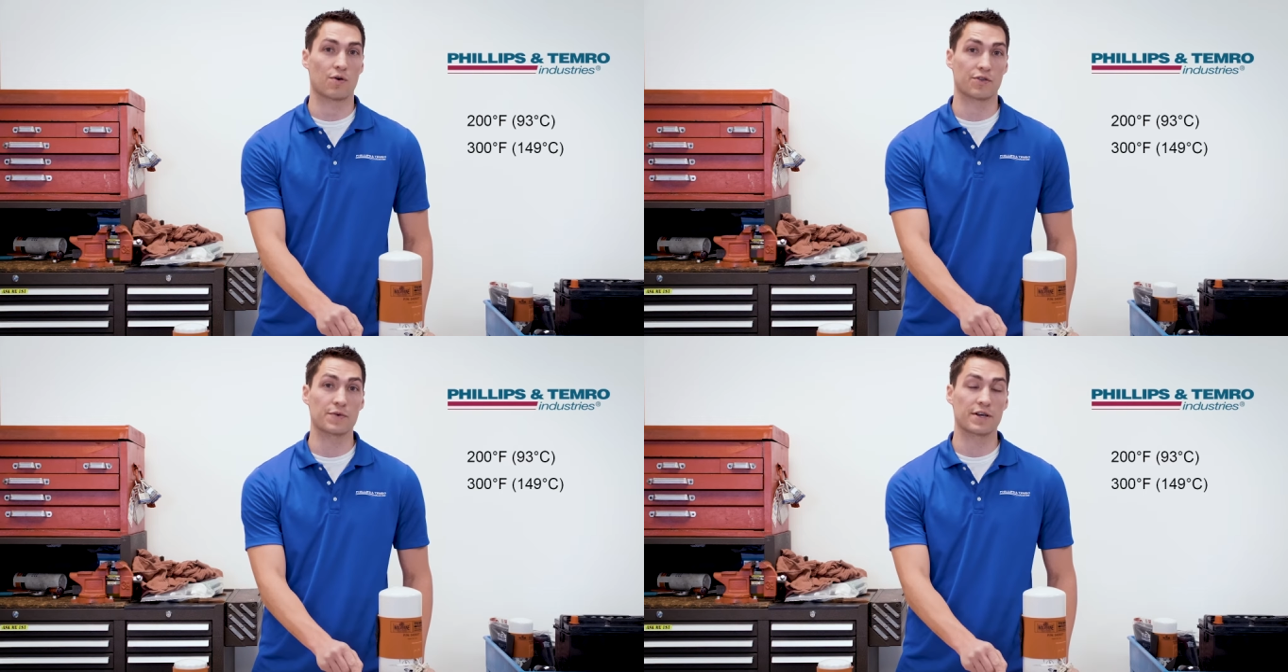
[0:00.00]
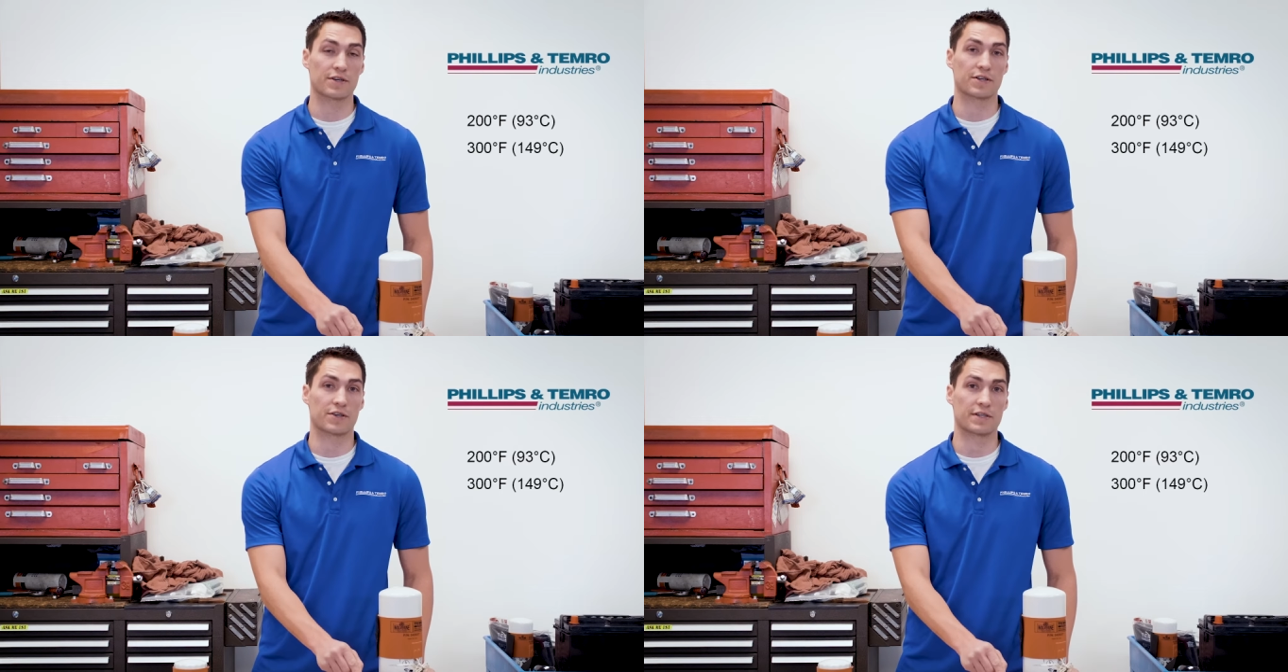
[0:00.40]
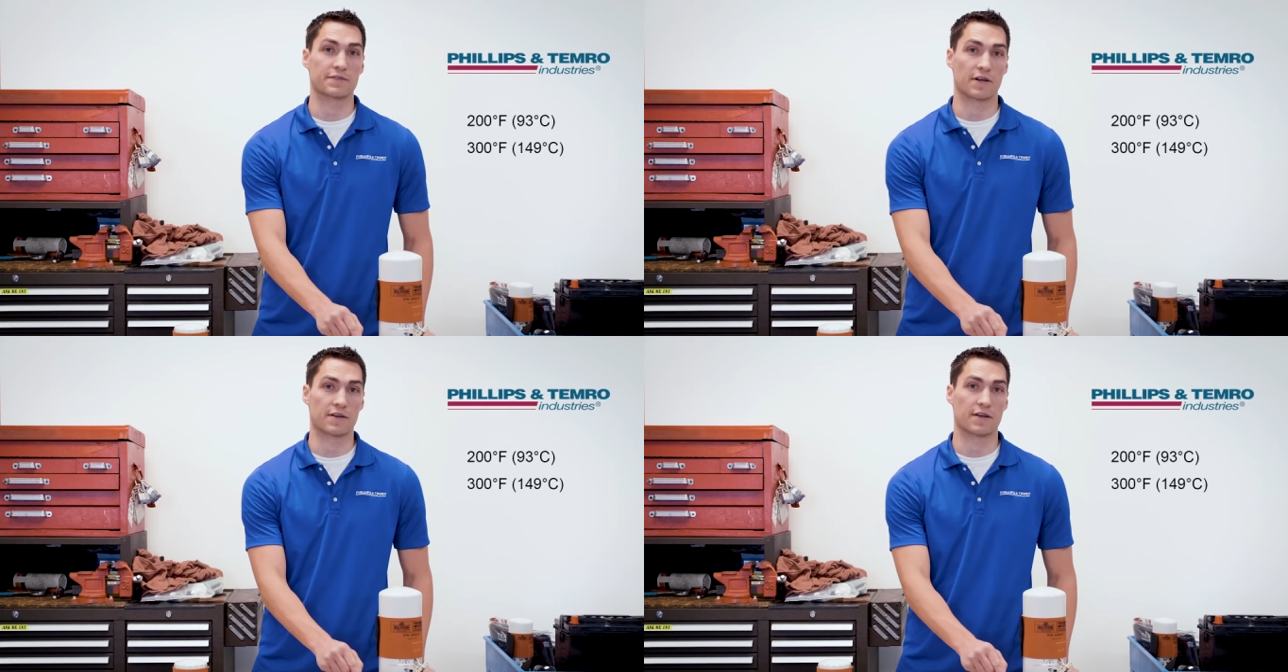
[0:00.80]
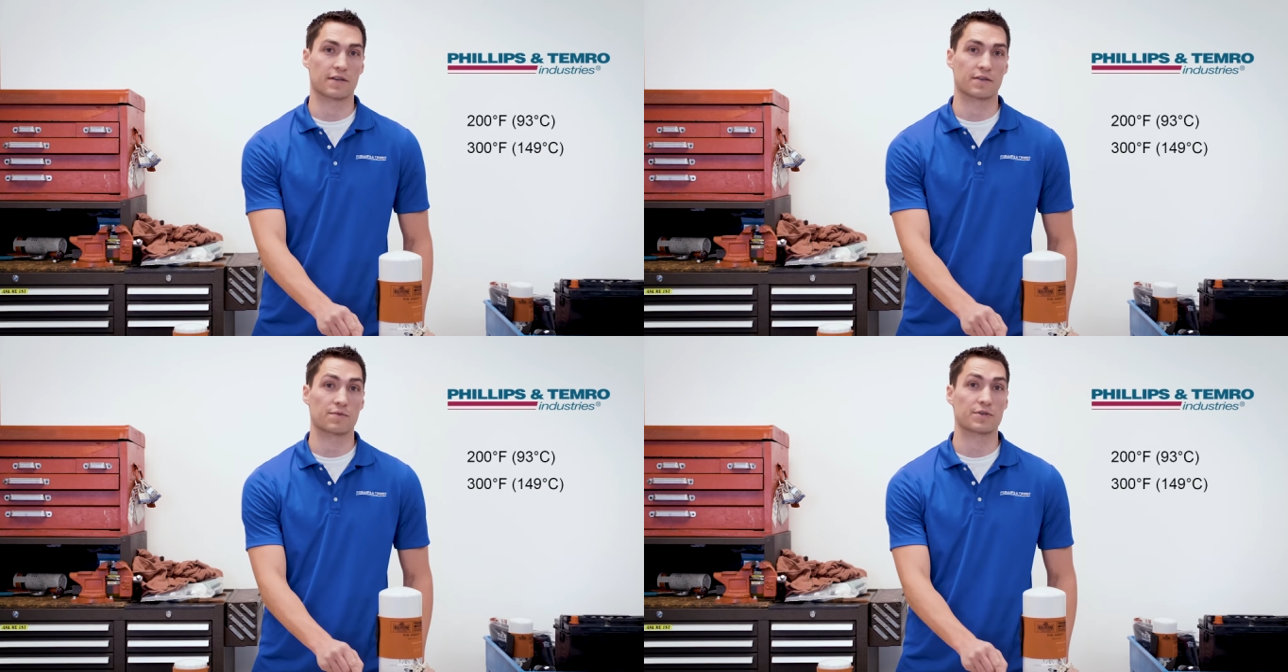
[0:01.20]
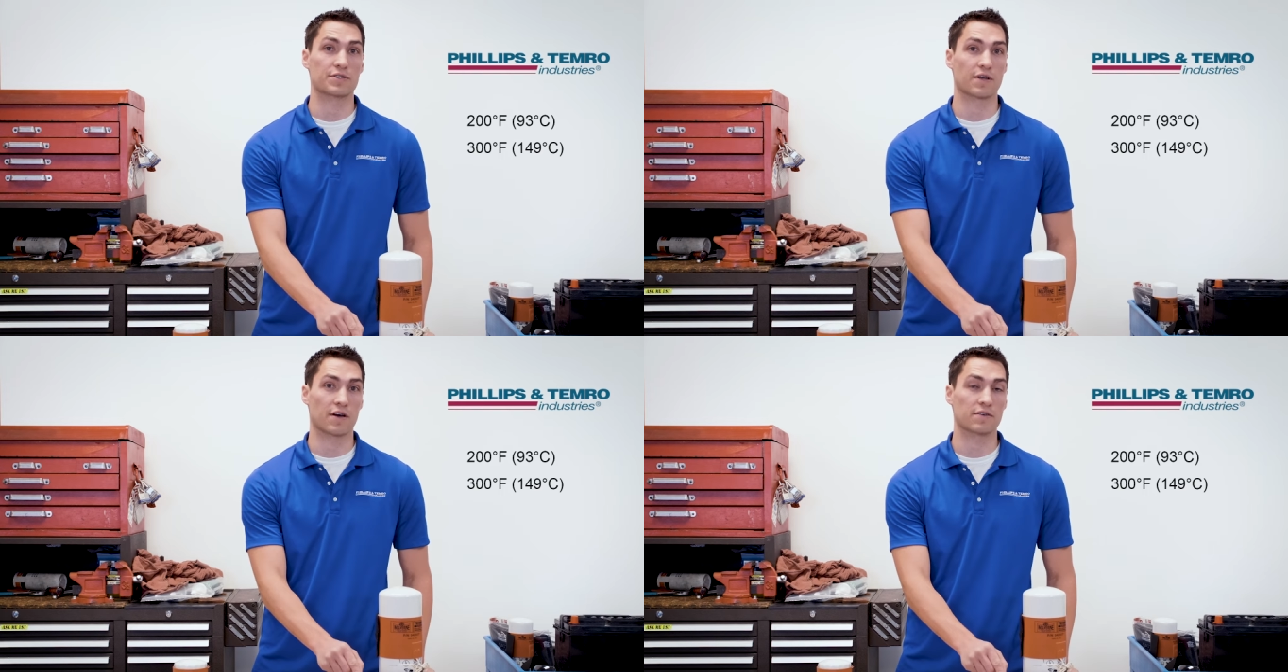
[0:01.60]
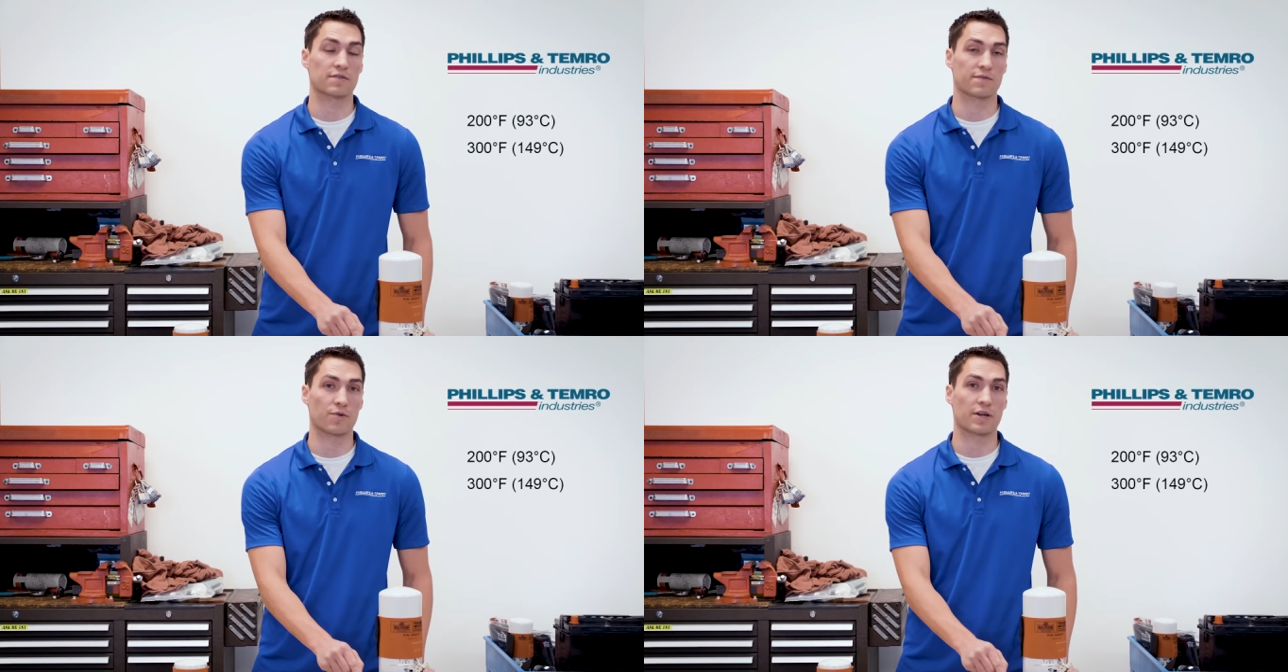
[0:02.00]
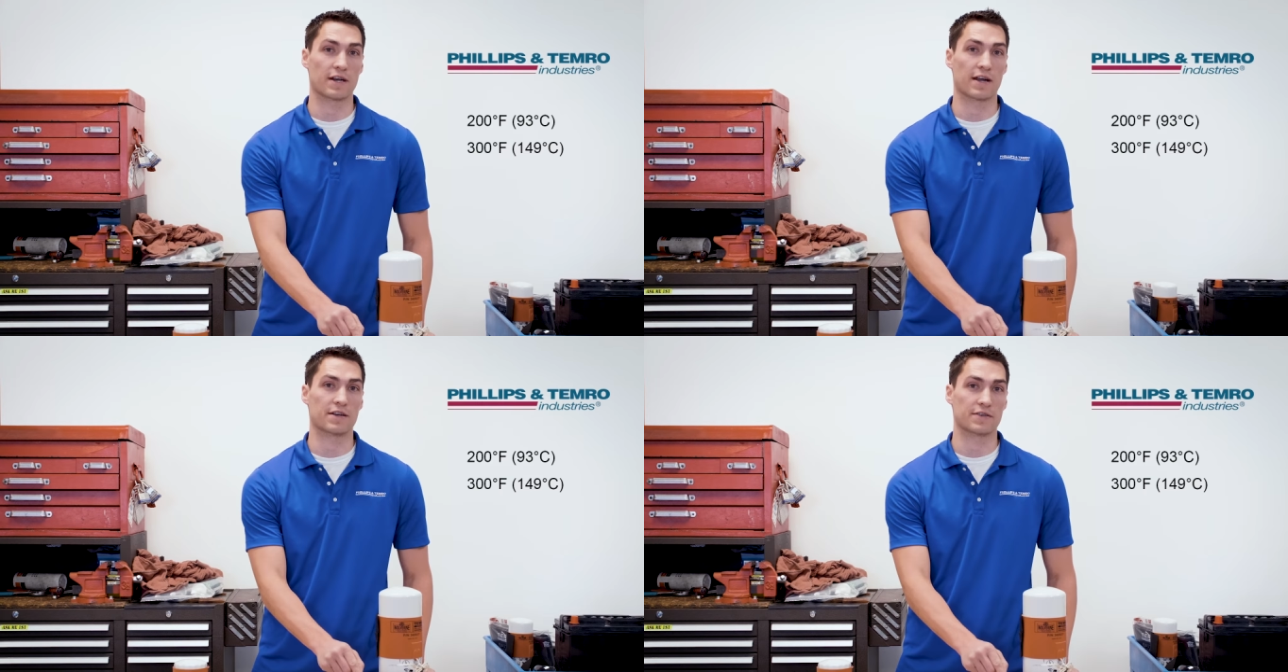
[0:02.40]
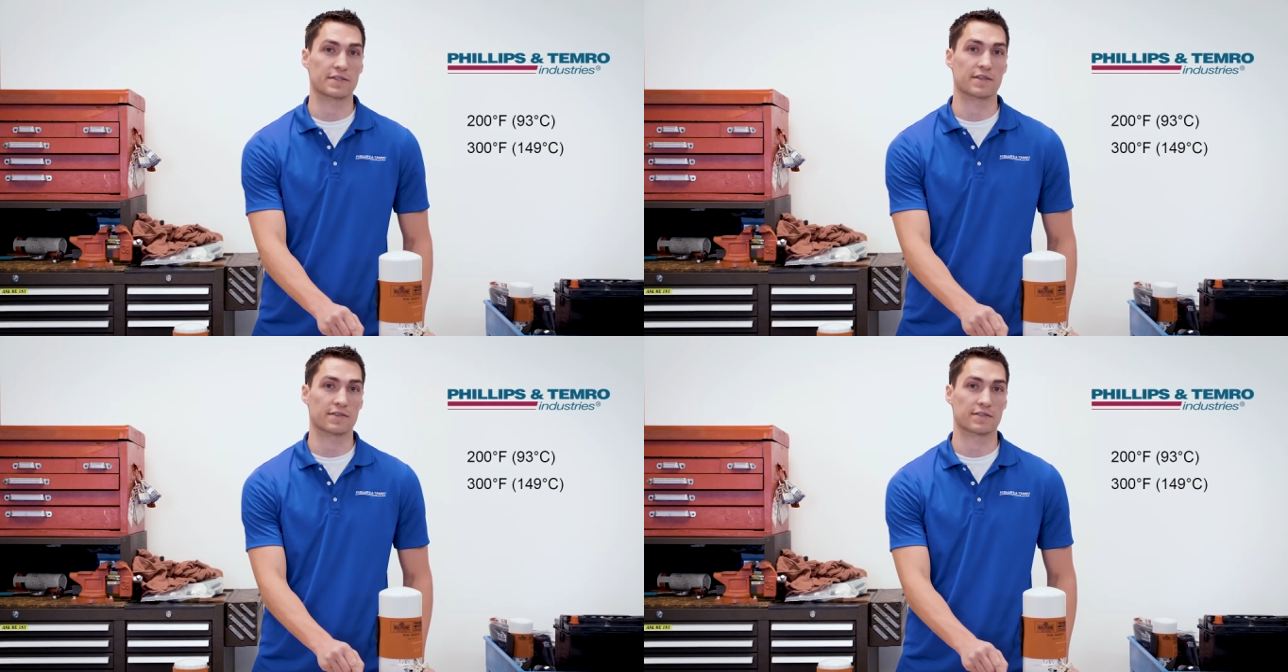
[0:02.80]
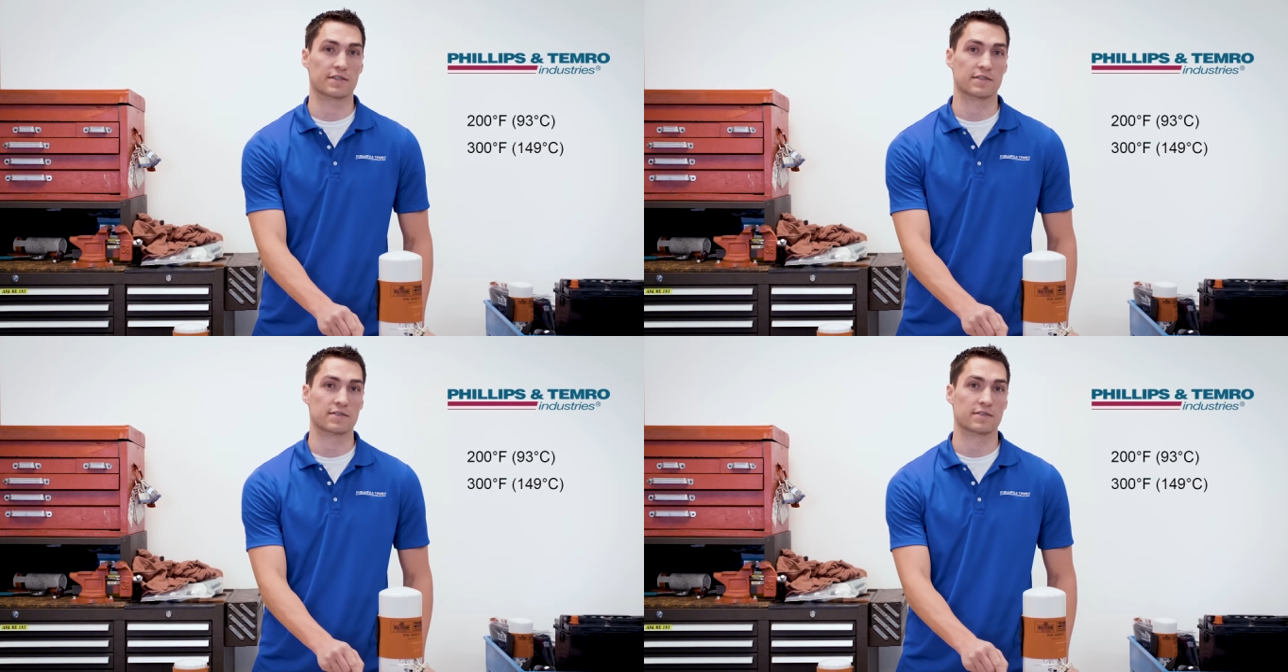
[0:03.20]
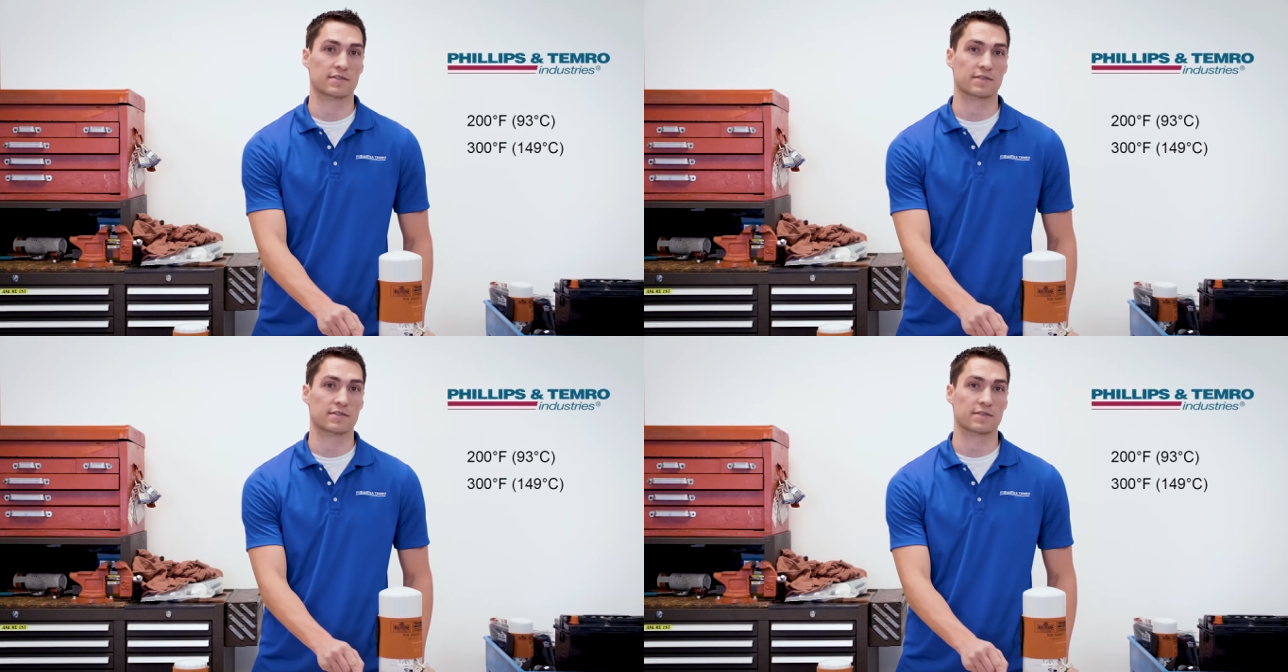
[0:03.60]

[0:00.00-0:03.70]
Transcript: or 300 degrees Fahrenheit, which is 149 degrees Celsius.